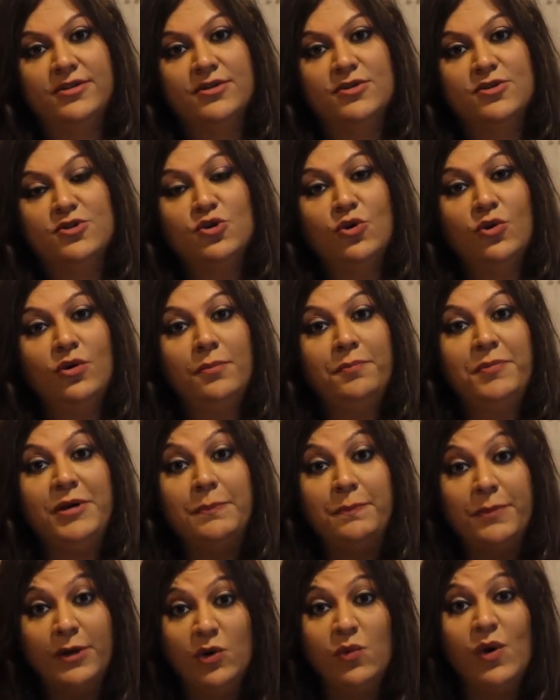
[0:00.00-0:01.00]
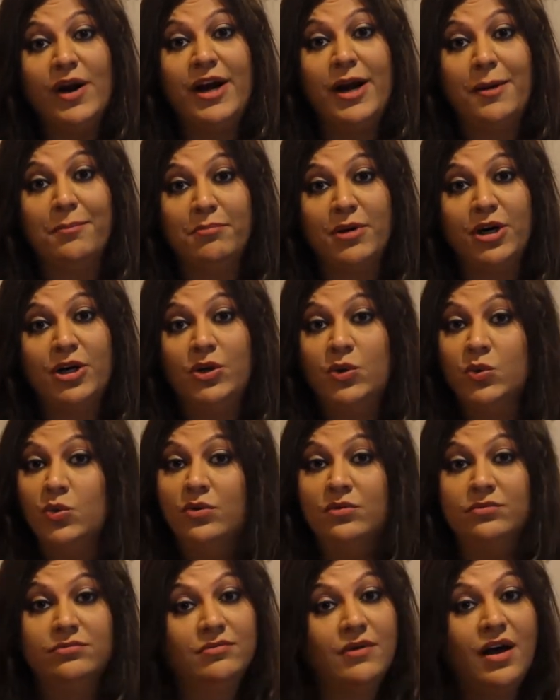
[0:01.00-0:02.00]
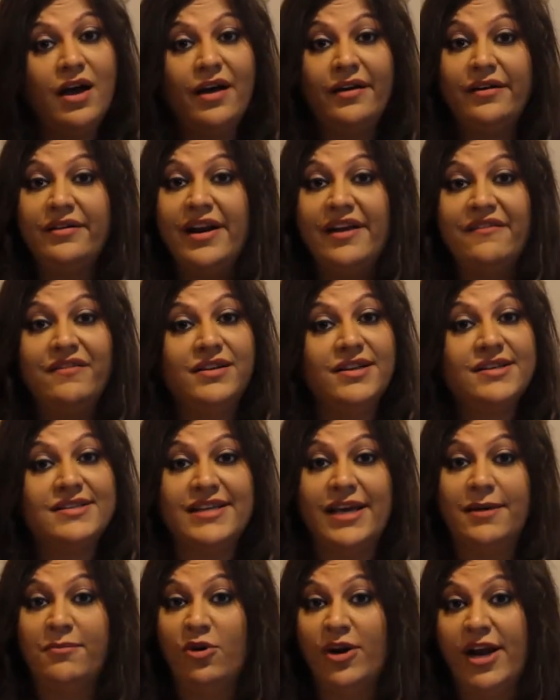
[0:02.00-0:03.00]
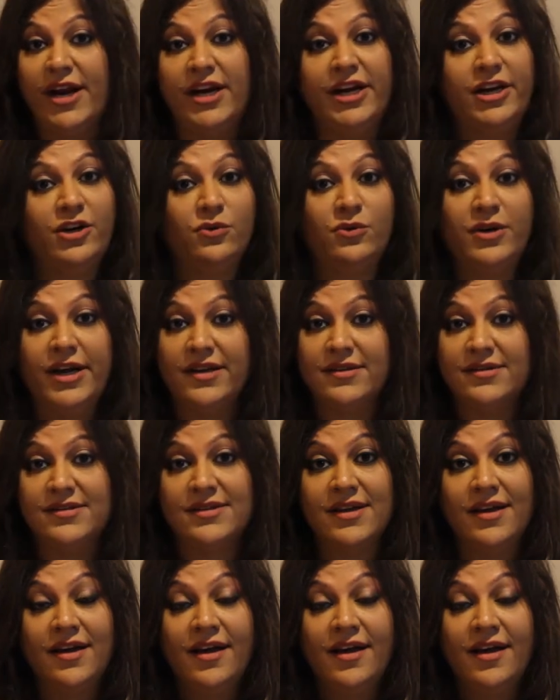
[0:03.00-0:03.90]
So people who are number 2 are never the same on any 2 days.